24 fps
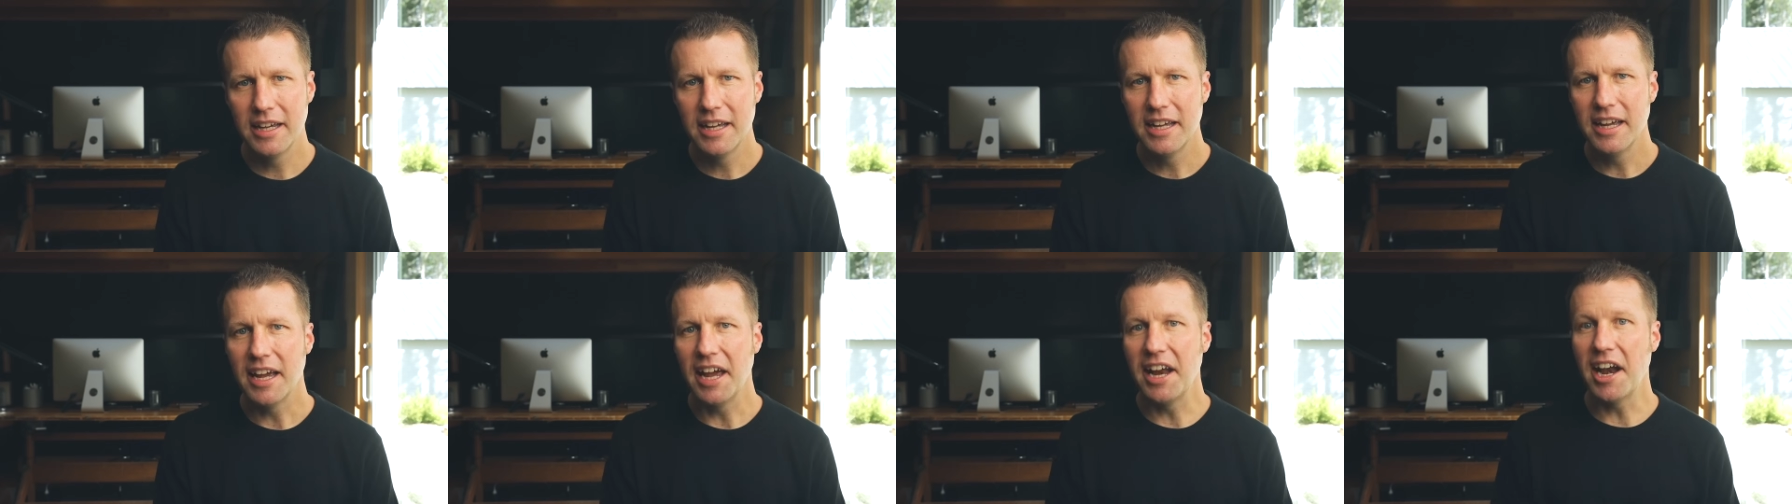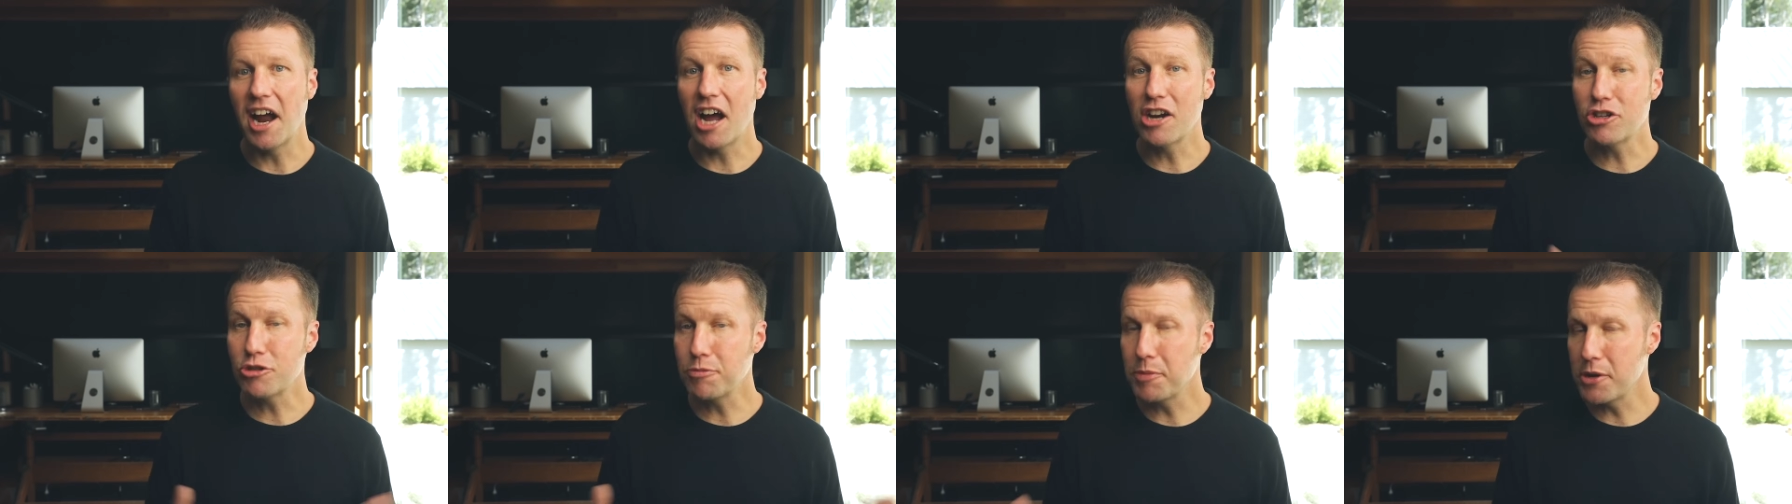And
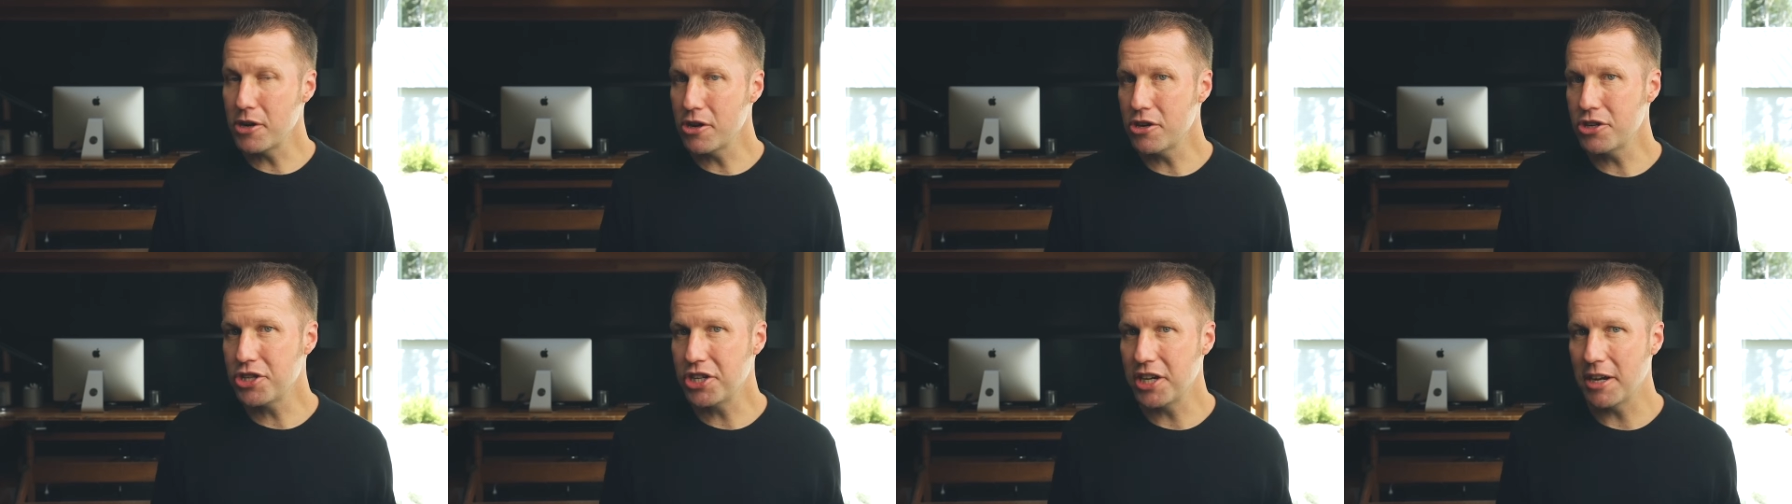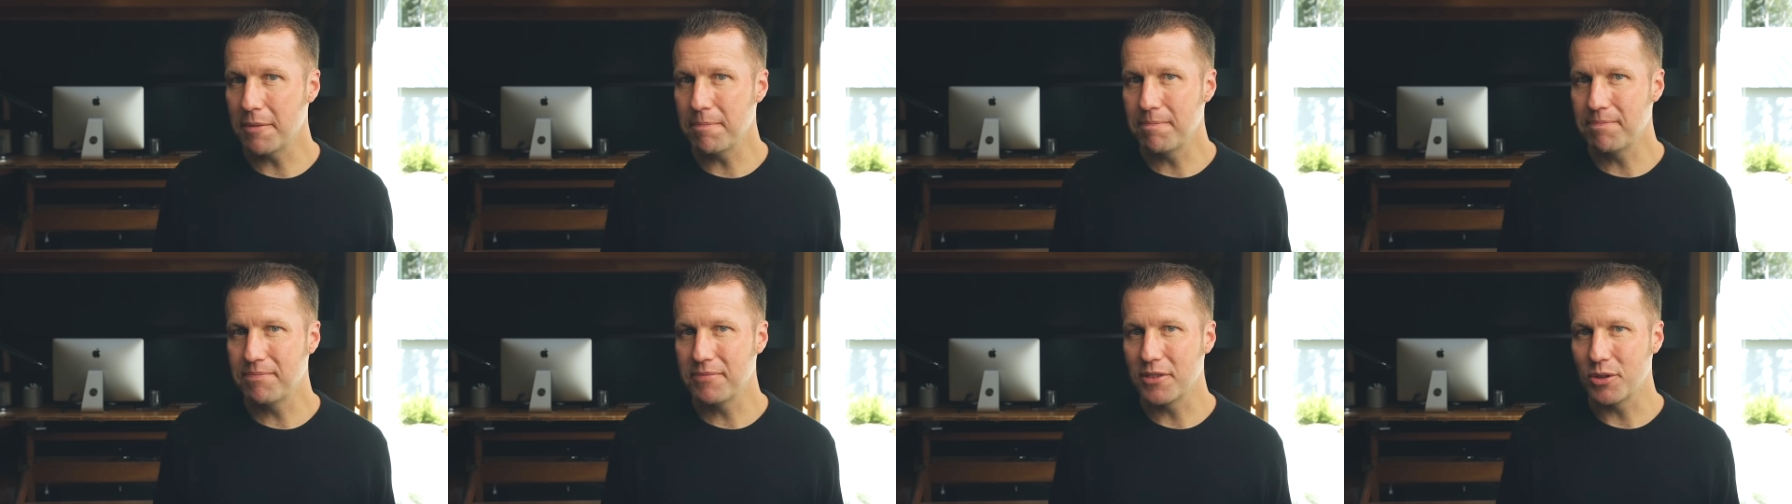
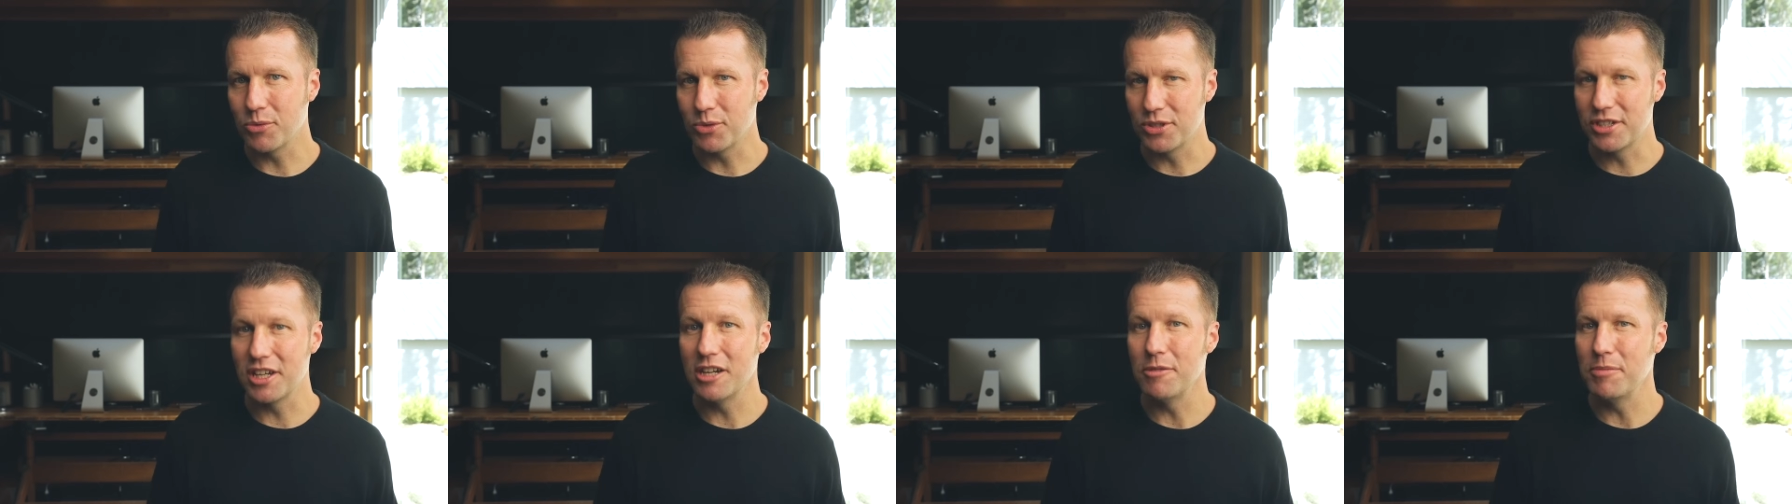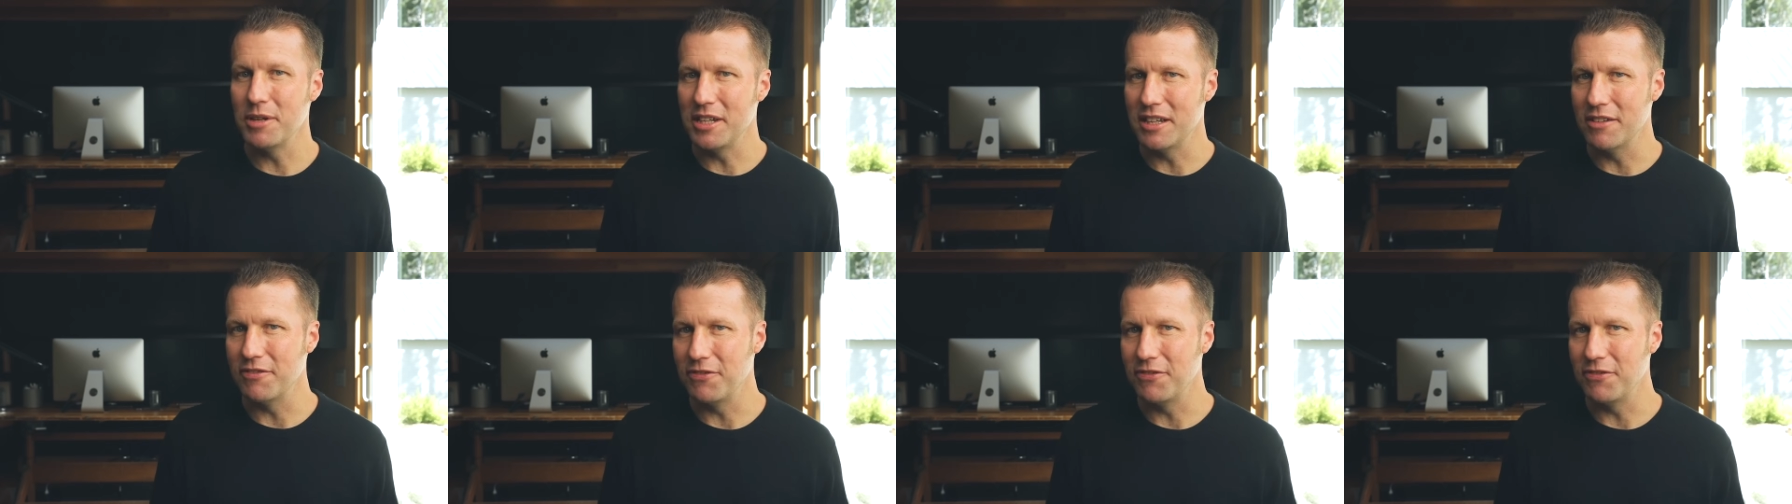entrepreneurship was going to be the